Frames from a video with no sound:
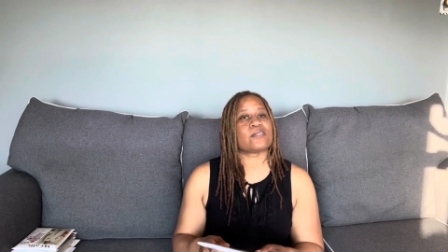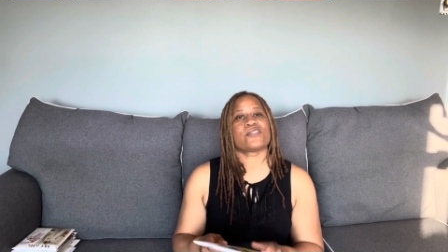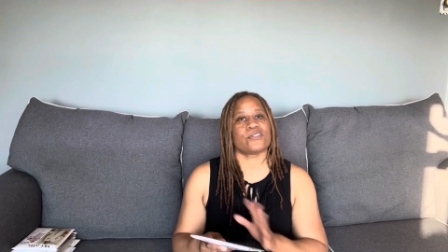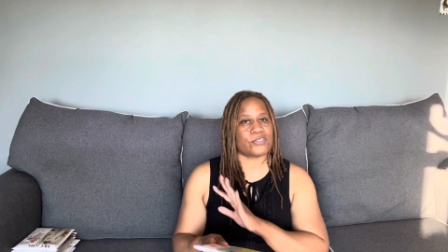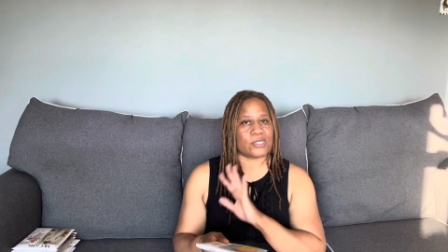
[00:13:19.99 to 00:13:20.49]

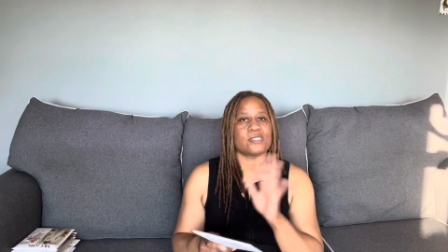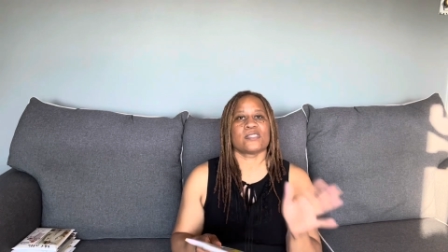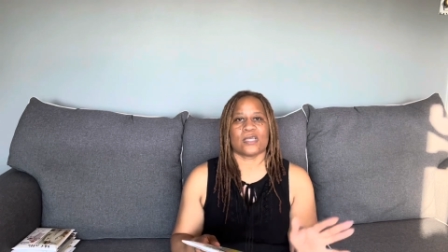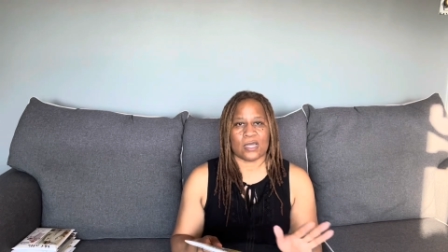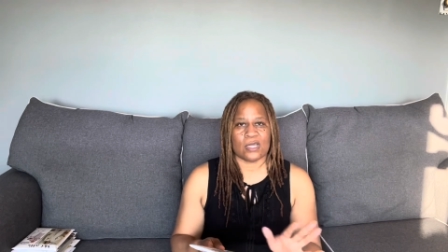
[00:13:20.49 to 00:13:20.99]
So
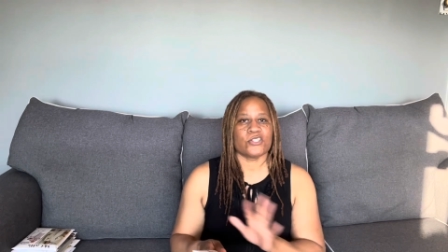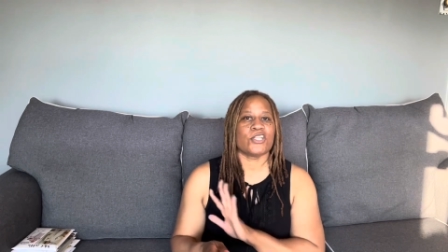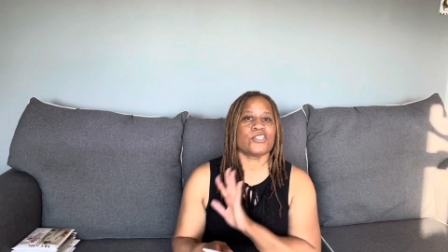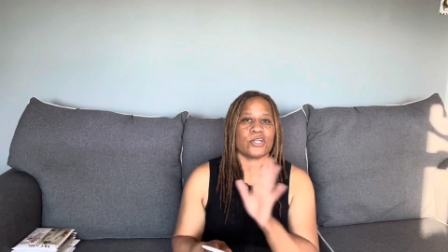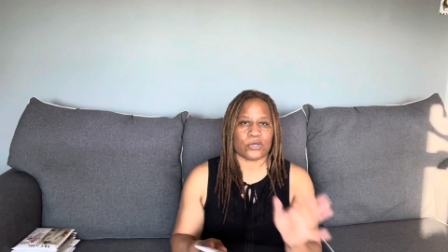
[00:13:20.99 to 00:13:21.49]
just
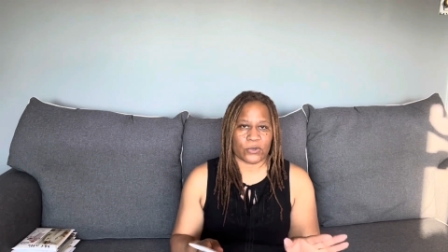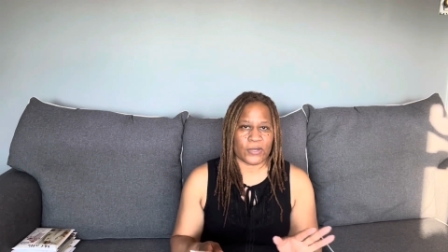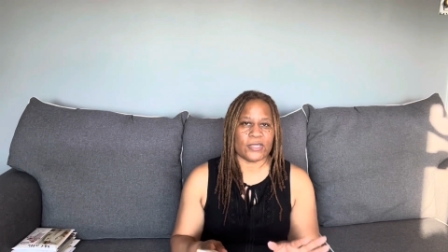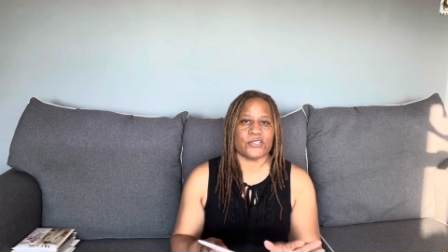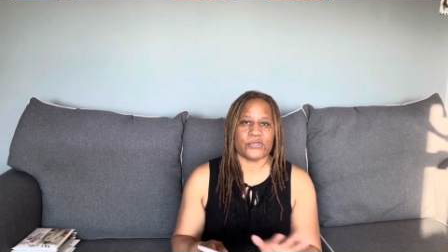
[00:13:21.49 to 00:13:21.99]
know going
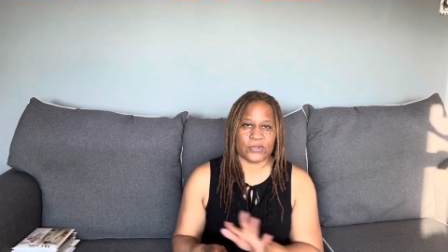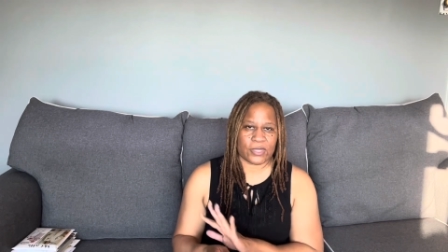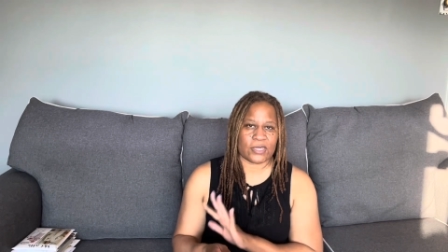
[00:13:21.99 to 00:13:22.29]
into it,